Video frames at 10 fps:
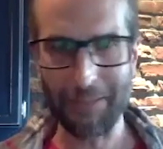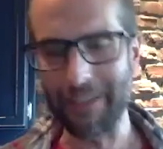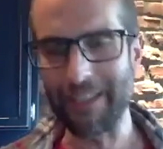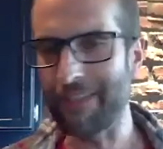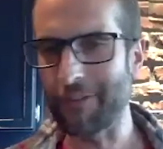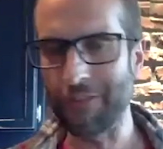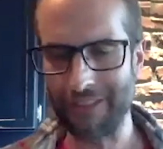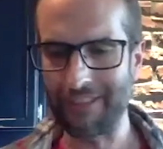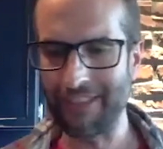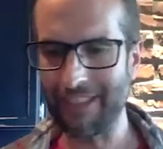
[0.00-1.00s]
But
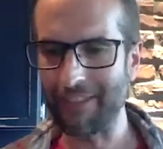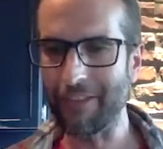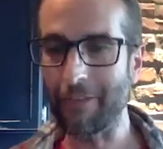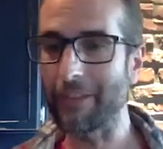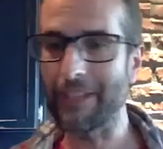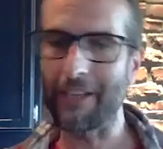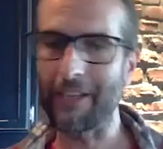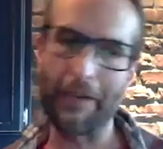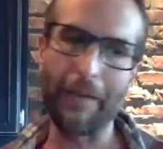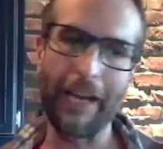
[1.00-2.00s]
everyone, you know, when we're
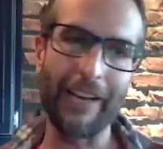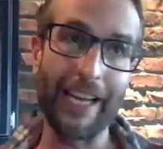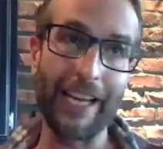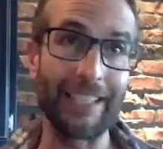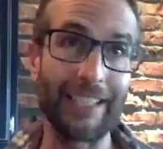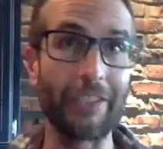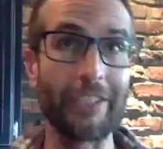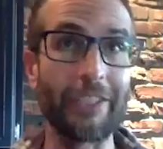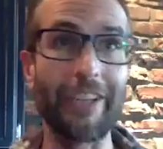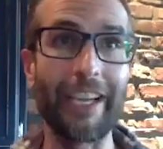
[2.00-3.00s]
talking about biohacking or
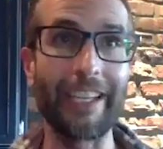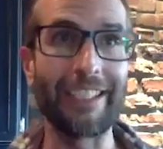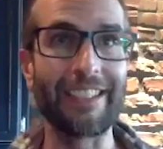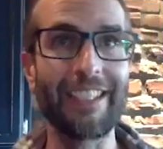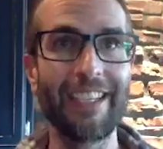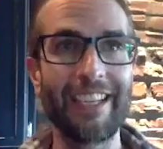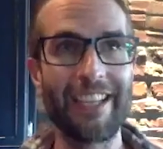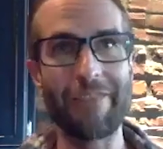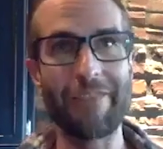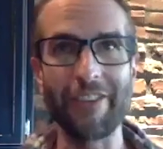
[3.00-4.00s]
neurohacking,
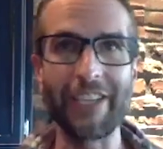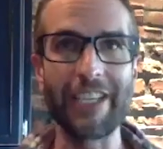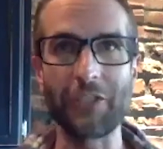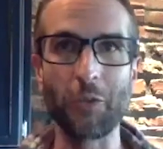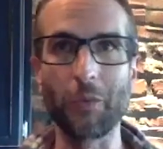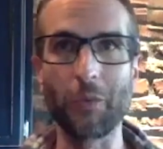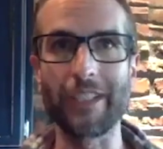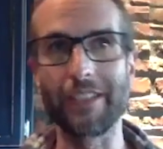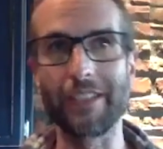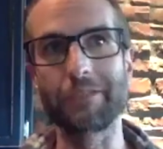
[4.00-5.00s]
the foundational work
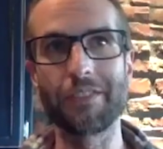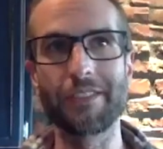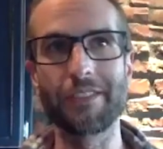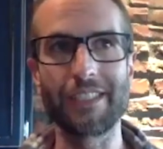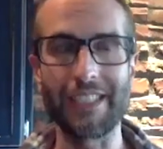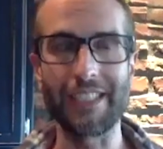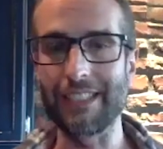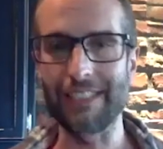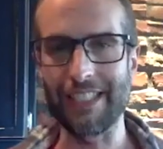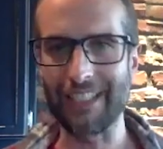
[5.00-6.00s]
of just
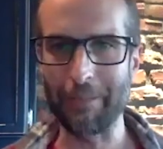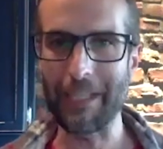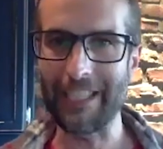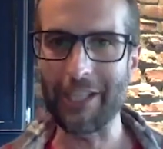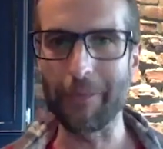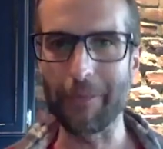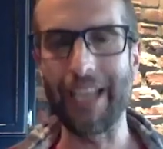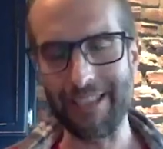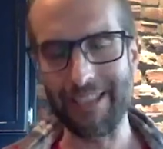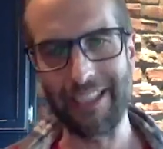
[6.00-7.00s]
existing and being human
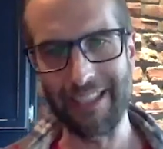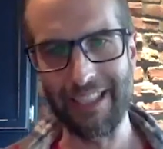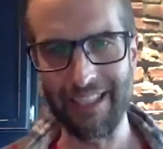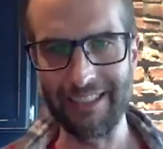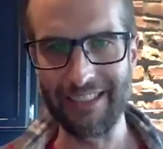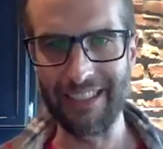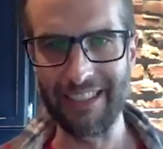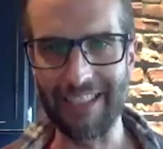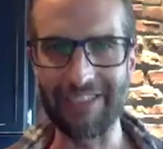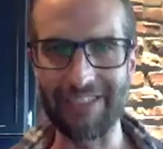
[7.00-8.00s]
has to get done. And you
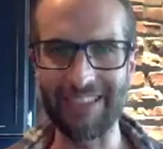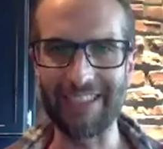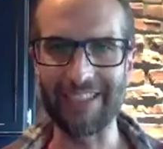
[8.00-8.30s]
mm. need to do mm.